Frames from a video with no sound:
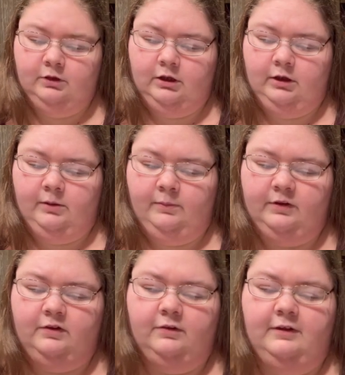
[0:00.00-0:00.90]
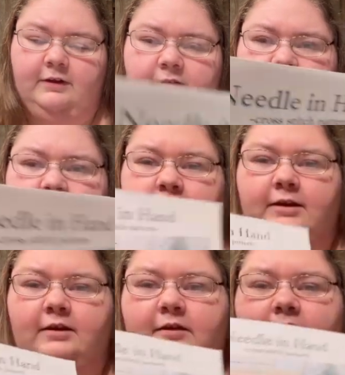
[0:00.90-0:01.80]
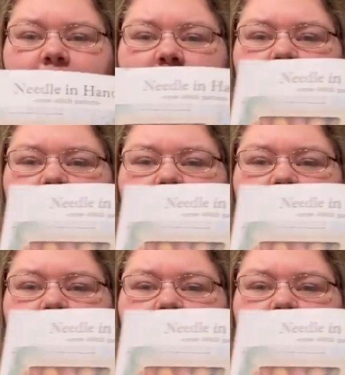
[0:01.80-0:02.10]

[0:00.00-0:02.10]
But so this is